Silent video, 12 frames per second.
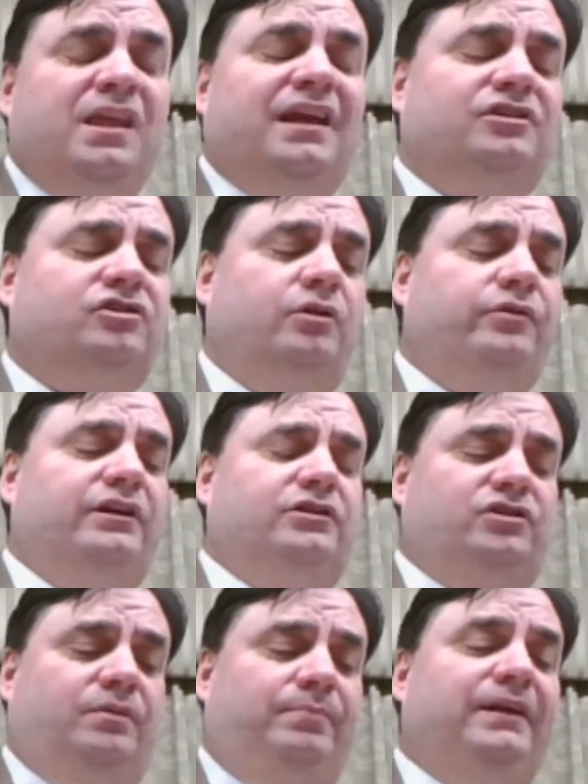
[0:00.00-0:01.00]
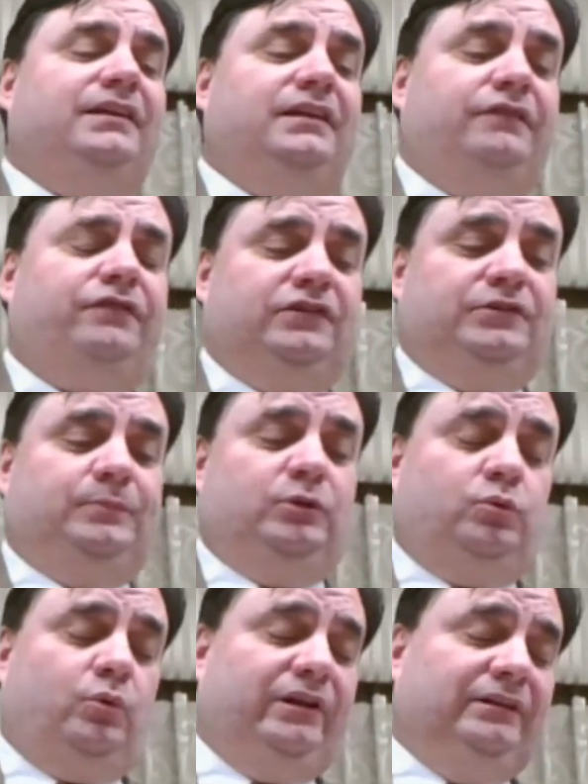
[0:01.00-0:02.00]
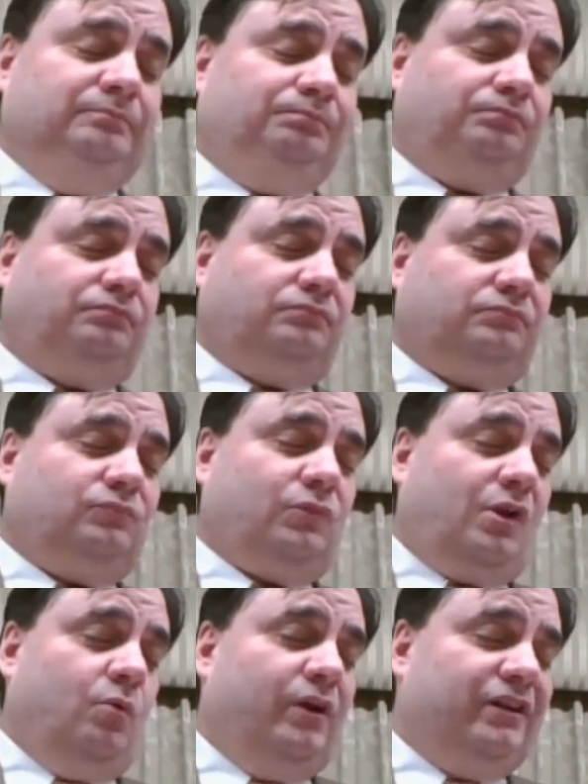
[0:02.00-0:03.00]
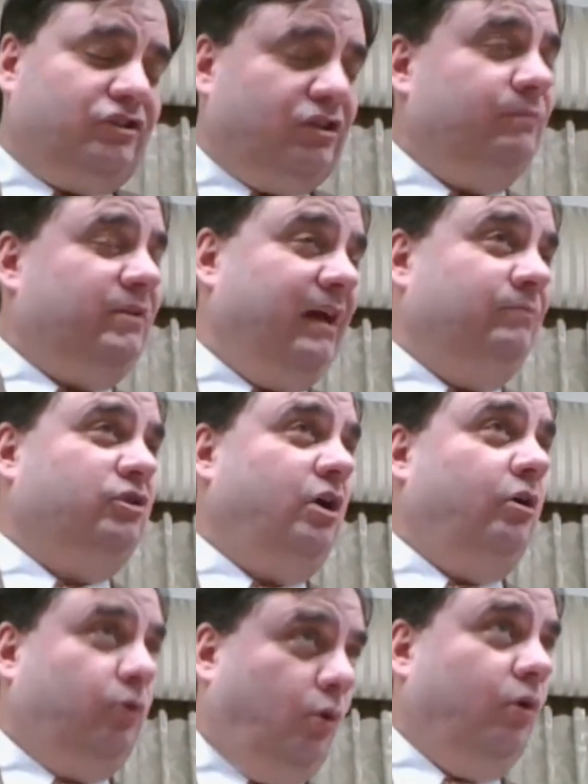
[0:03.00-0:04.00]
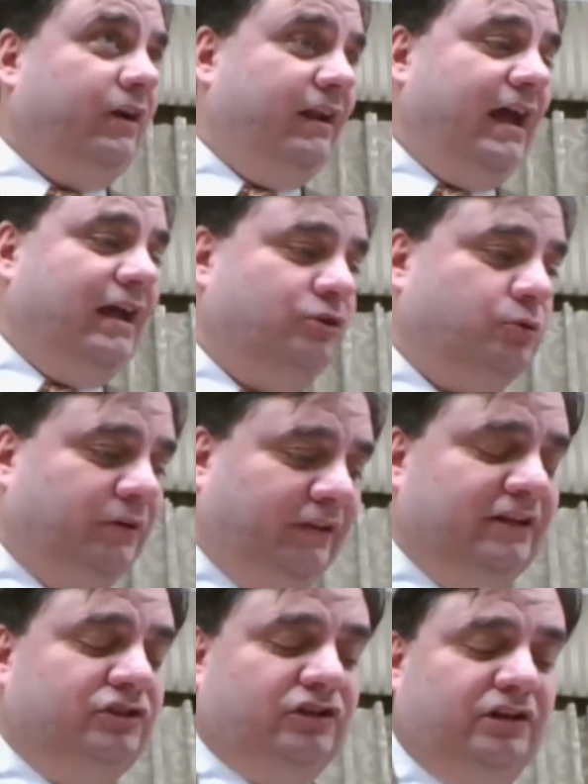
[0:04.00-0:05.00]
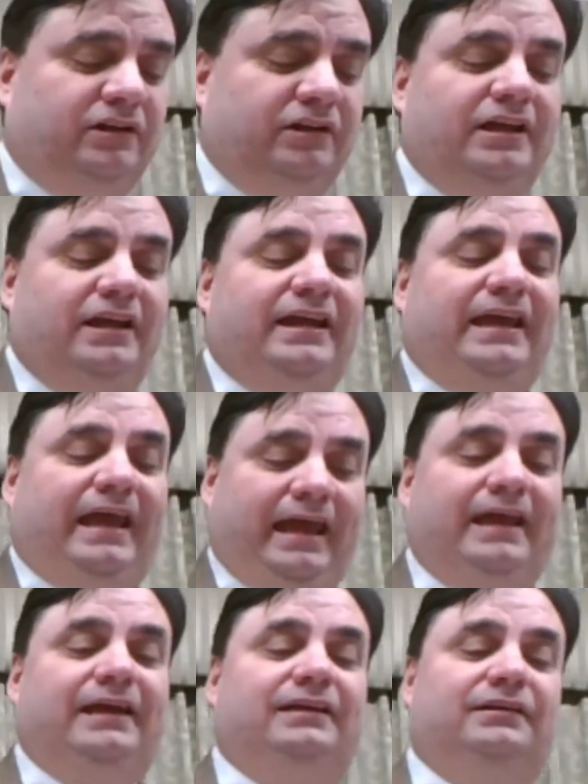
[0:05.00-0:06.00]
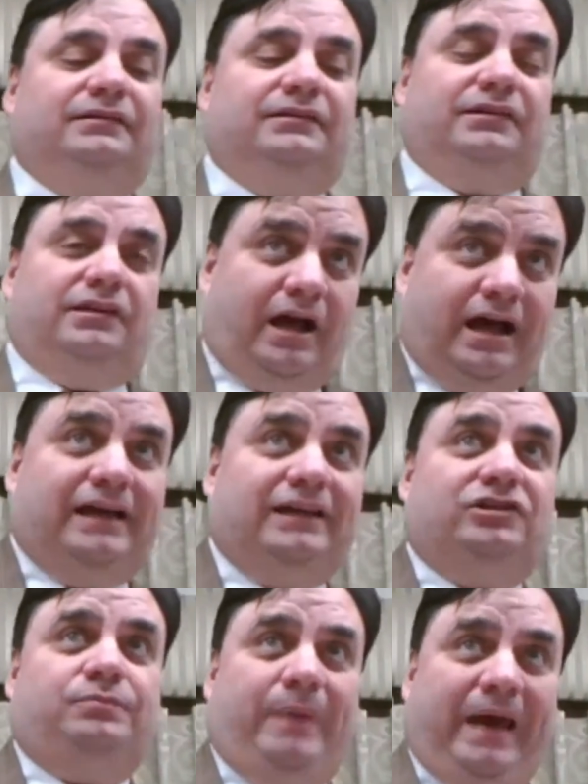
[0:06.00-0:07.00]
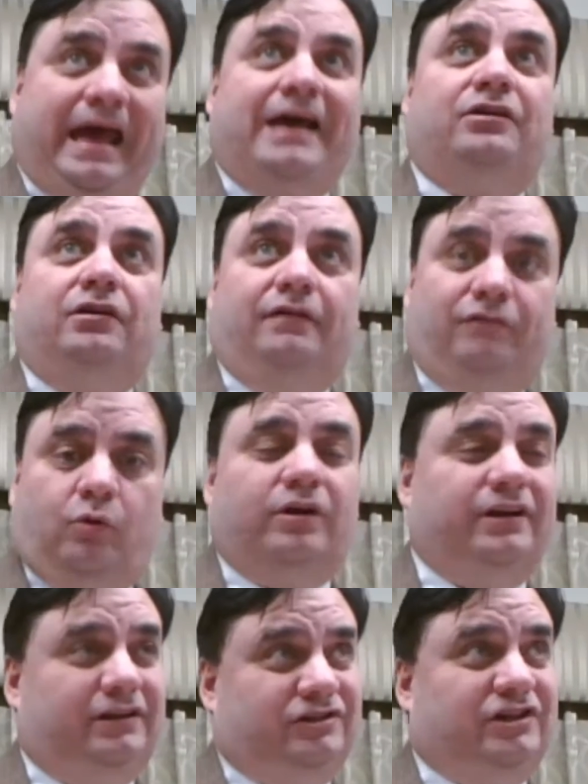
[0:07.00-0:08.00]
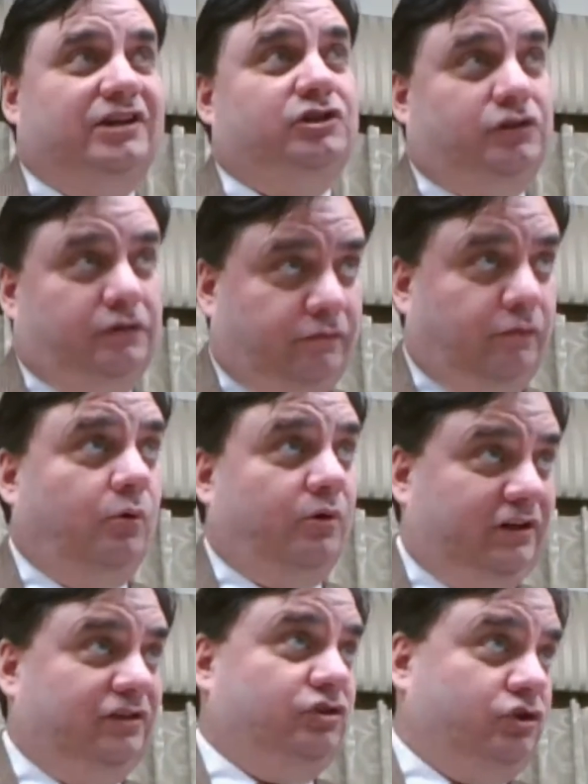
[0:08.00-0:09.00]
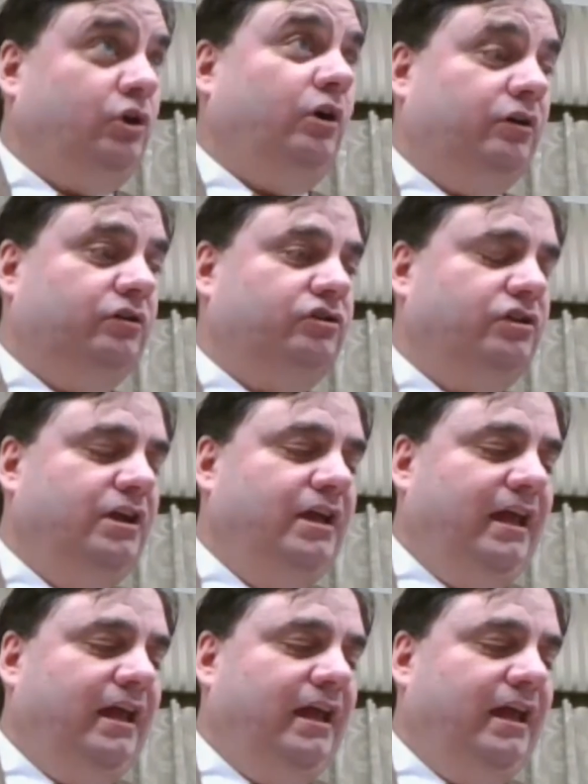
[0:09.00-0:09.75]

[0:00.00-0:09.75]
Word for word: And so there's a big difference between what is sometimes called organized religion and God's pattern of organization for his church.